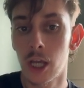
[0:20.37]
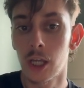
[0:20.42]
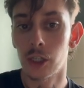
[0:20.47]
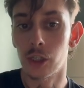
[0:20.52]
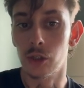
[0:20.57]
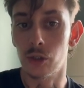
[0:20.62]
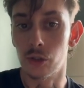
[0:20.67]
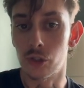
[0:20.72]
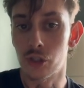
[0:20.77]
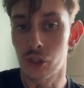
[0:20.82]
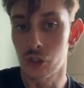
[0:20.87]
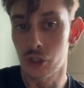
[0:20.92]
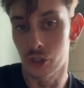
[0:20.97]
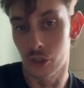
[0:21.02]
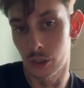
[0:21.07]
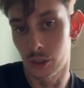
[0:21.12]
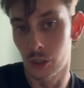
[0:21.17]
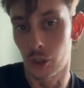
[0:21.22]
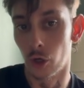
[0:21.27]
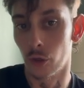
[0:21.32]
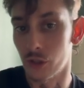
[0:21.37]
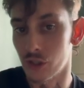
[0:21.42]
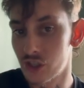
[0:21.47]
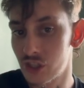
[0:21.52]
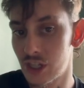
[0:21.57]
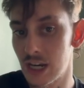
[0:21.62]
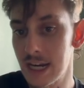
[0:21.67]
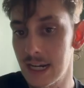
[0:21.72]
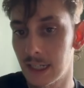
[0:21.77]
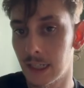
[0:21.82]
you go to
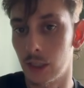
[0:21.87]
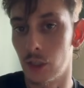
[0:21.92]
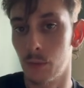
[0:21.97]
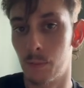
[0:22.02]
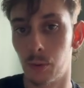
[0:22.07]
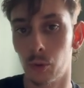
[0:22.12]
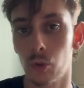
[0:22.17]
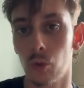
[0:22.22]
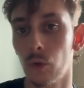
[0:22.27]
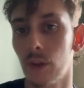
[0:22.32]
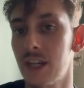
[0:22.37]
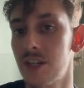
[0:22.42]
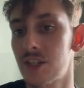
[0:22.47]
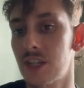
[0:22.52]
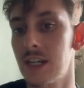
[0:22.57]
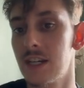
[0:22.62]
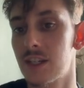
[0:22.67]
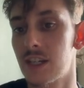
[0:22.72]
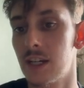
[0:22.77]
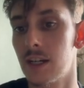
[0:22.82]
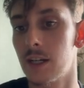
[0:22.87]
sync and you put all these things in and